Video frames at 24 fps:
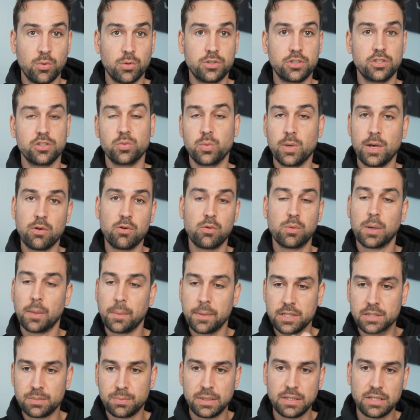which is where we'll
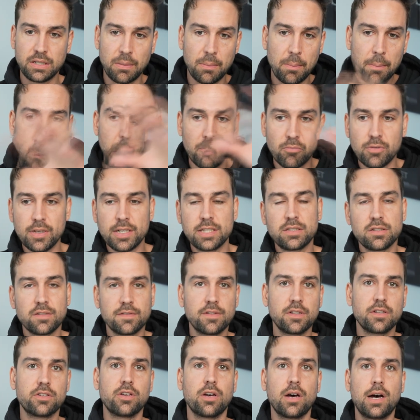probably spend the rest of
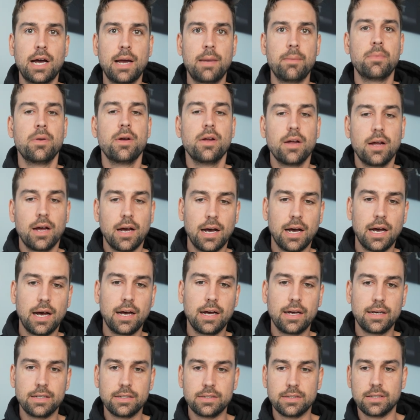the time
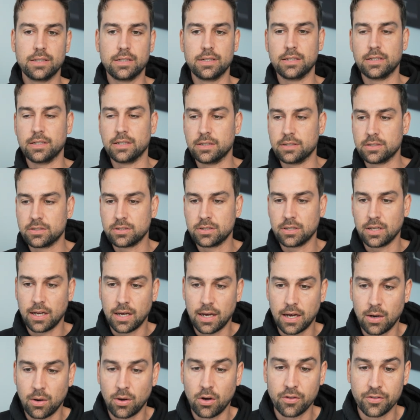
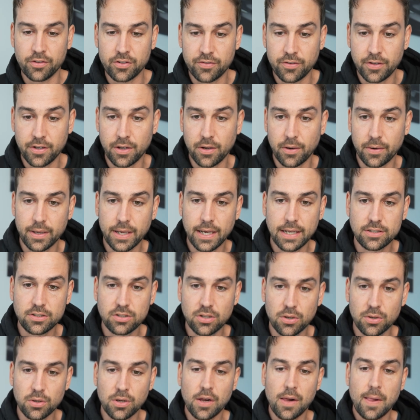on this video, okay?
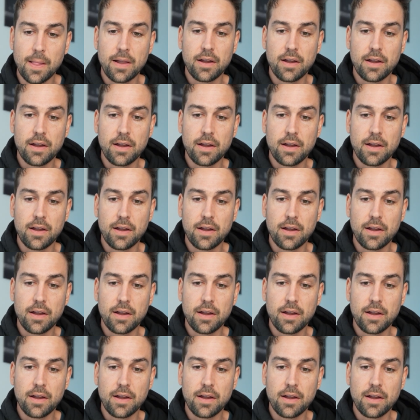So